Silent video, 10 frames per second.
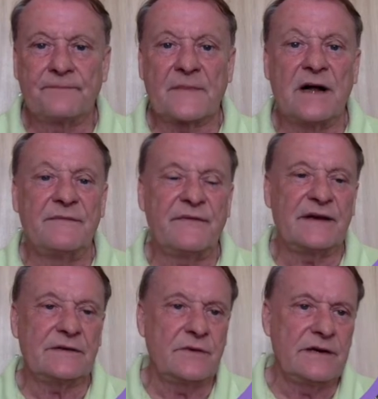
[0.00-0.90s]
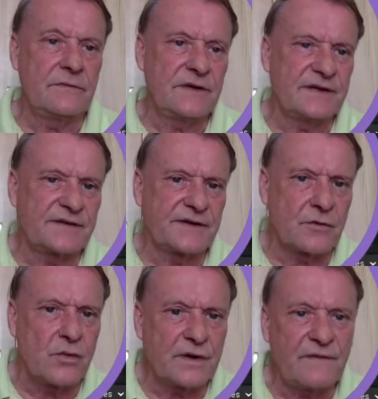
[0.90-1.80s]
In fact, it's the
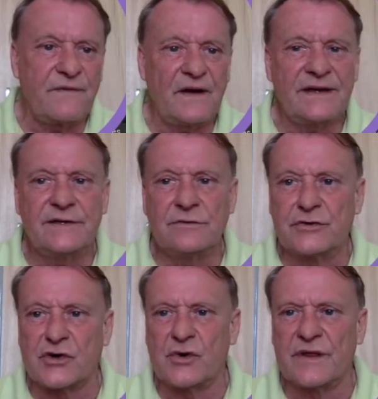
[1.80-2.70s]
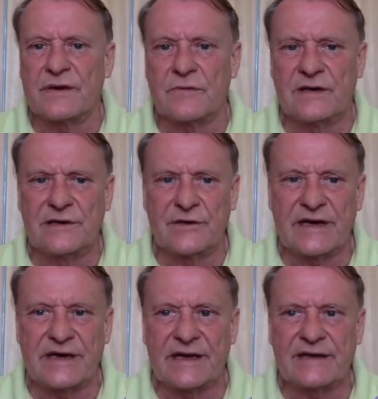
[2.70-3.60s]
quarter-final draw that we're
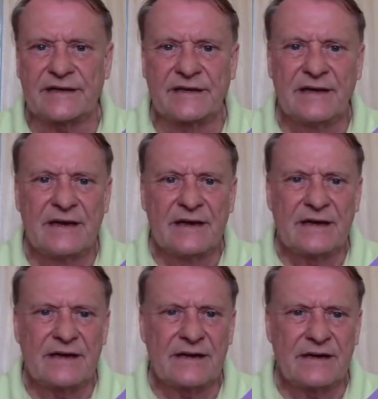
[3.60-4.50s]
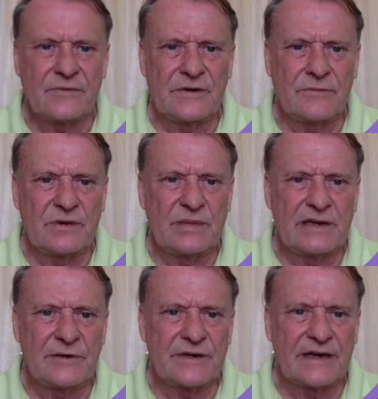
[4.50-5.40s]
looking at. We will be
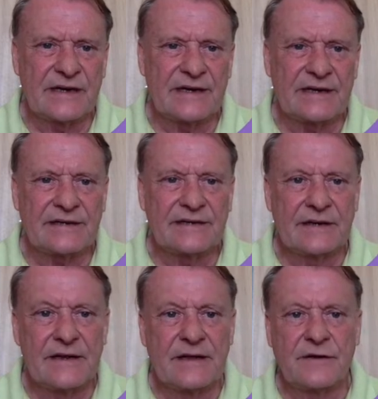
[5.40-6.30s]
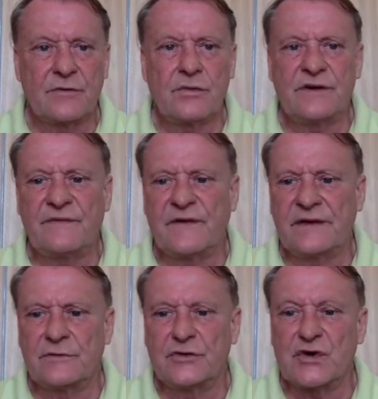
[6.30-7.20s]
looking at the
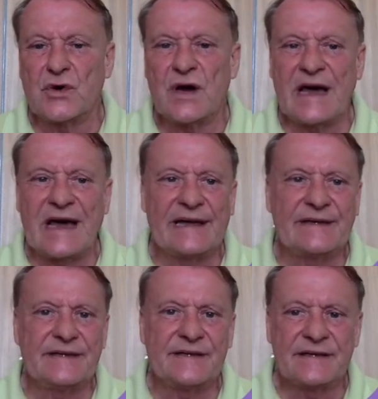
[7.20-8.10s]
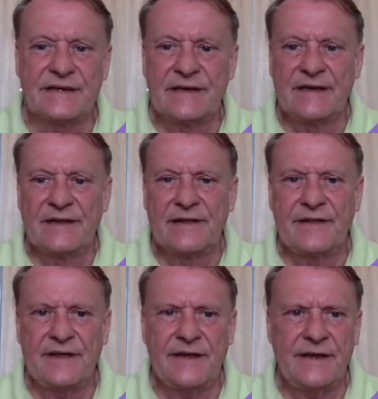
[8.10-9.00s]
quarter-final draw and
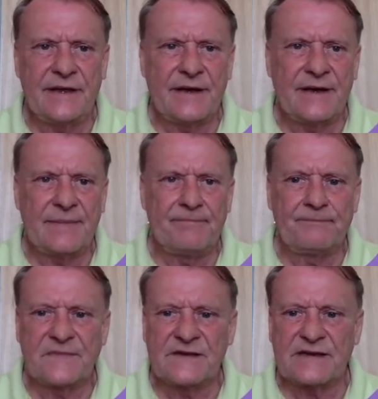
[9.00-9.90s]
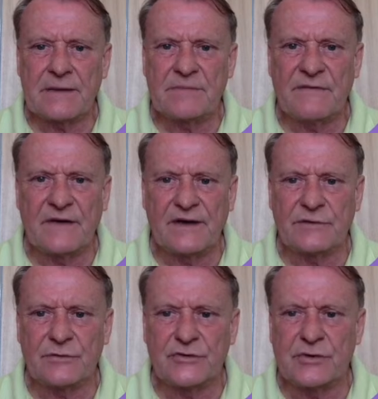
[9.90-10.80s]
the
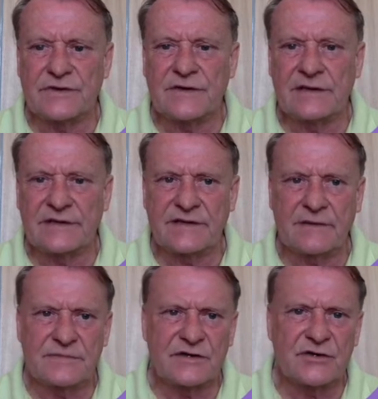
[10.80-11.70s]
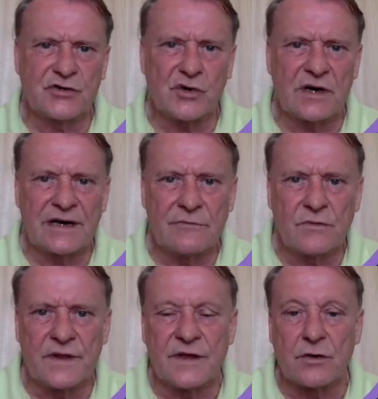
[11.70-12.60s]
semi-final draw. So let's just draw out
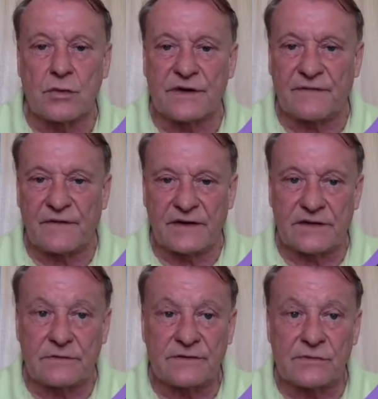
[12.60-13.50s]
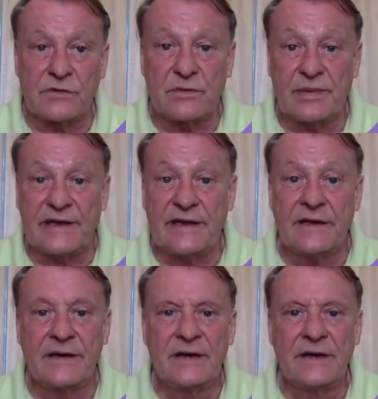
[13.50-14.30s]
what the quarter-finals will be.